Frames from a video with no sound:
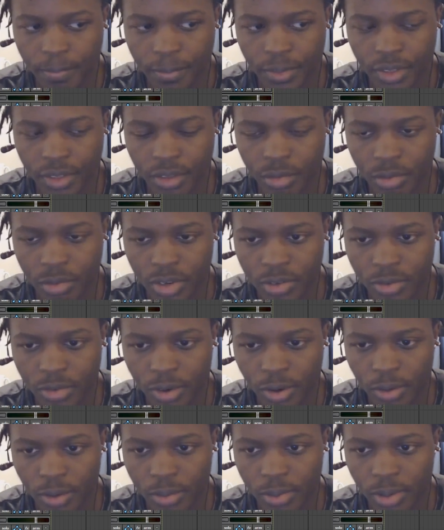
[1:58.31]
the
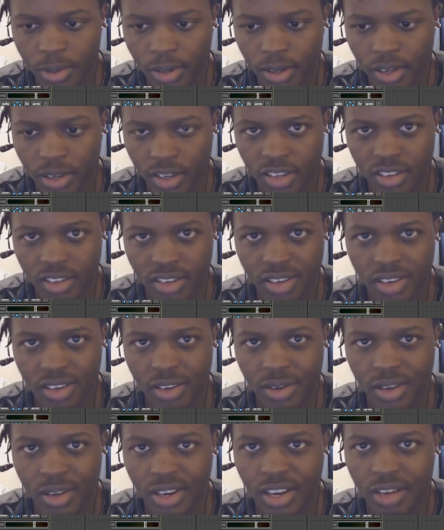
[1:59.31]
reverb, and you
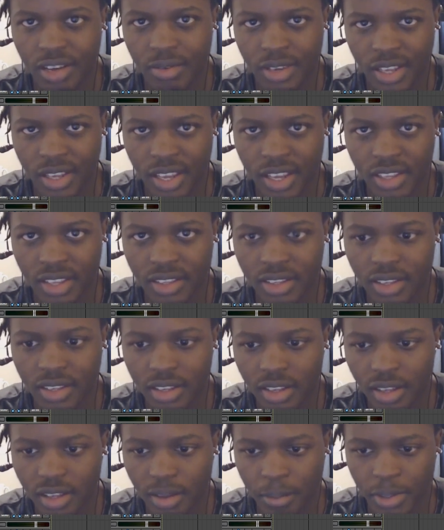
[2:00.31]
can have a gate,
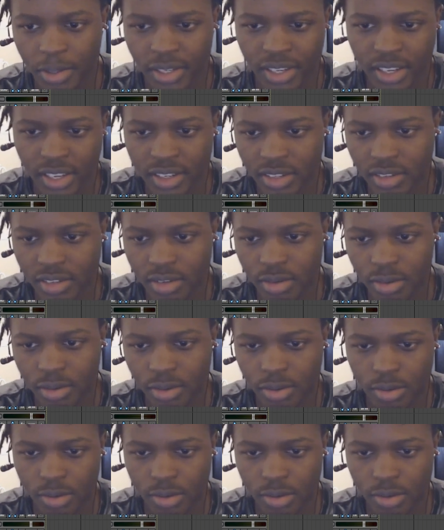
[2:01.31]
but the gate you